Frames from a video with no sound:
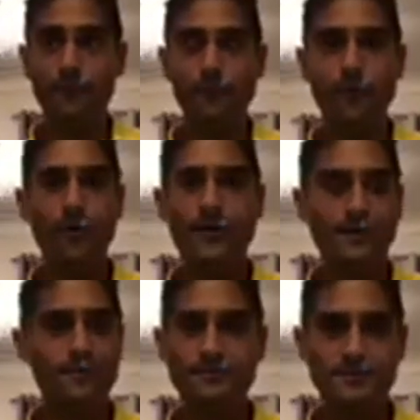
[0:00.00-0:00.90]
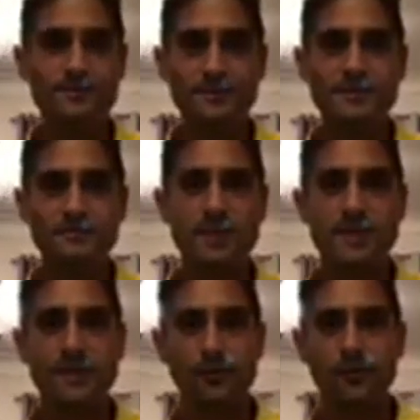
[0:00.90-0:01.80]
why, just to
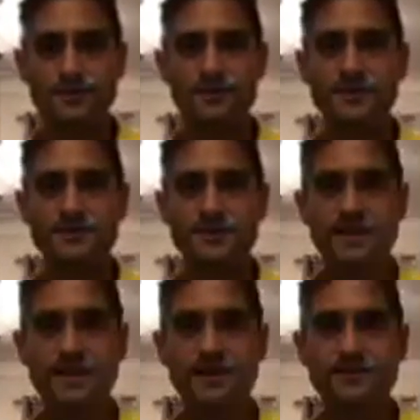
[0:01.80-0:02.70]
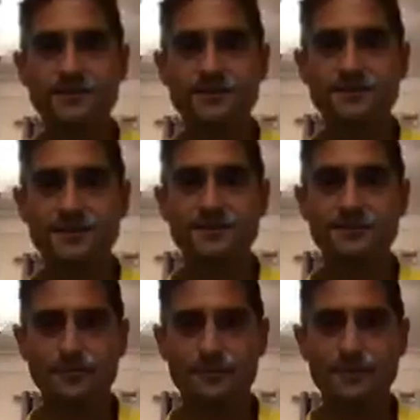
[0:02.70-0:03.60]
explain it all as I see it, just to
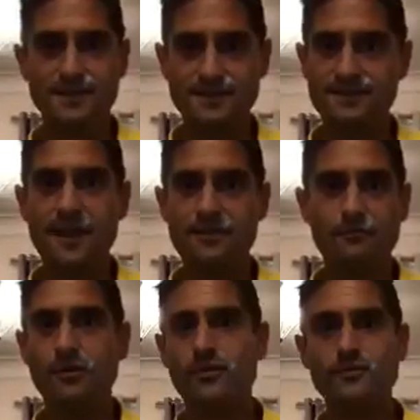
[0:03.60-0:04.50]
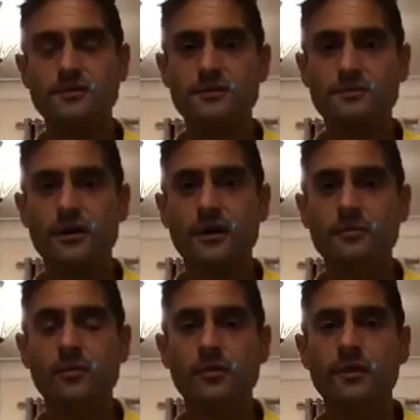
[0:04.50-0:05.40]
sort of set the wrongs to
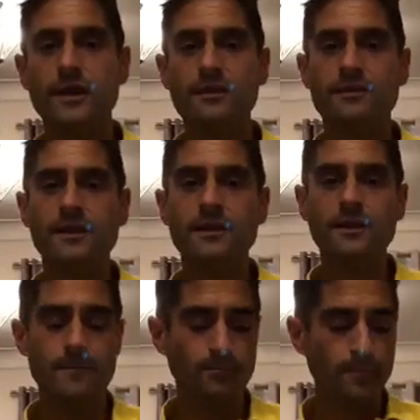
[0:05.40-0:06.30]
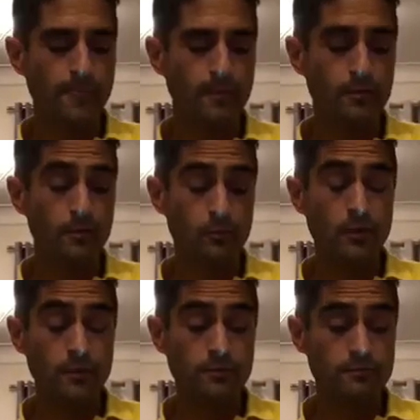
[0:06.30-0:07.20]
right more than anything. And
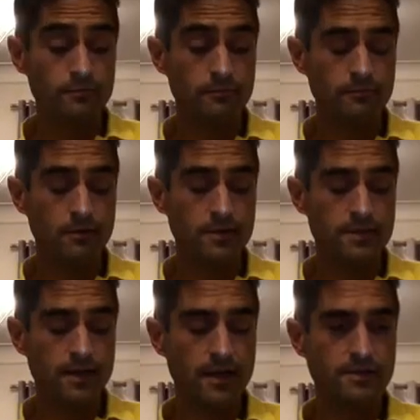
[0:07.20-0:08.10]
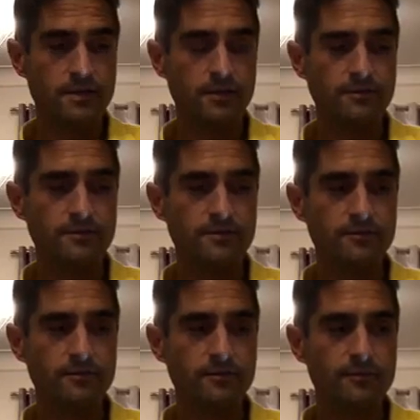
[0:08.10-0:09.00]
when I was writing it, actually, I
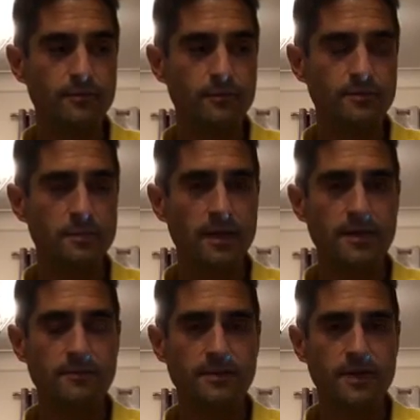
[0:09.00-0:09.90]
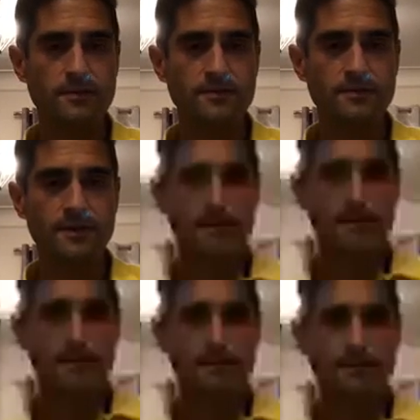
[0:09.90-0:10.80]
sort of was plagued by doubts. I was
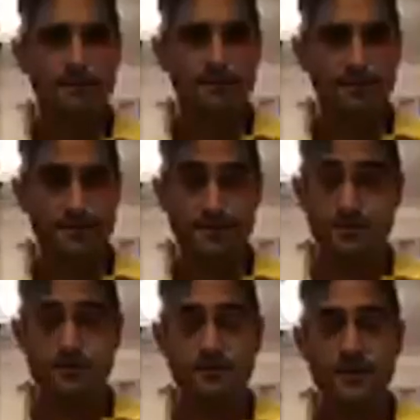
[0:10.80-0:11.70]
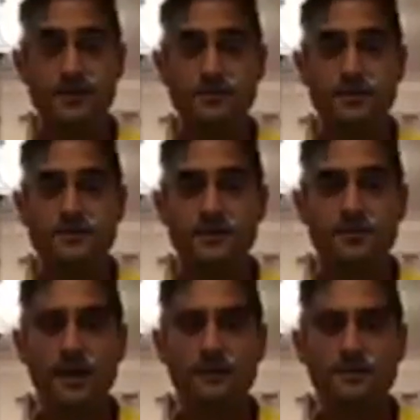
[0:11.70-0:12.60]
thinking, this is all very interesting,
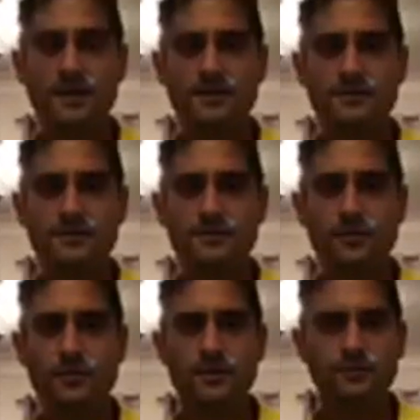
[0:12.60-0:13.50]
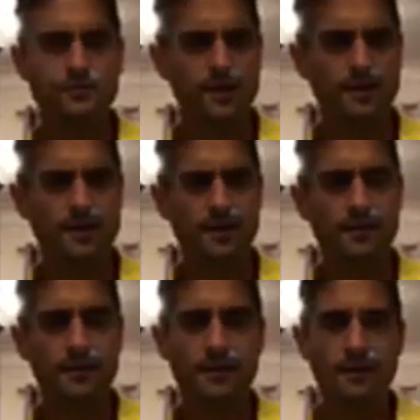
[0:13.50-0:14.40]
but how does it actually stop people drinking?
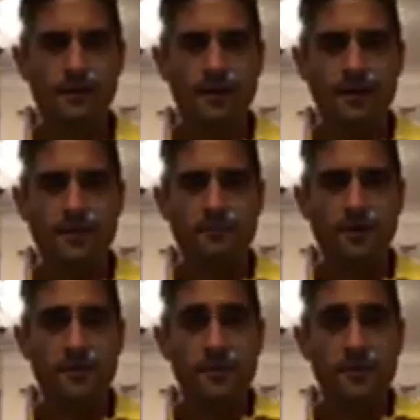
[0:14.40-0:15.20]
And then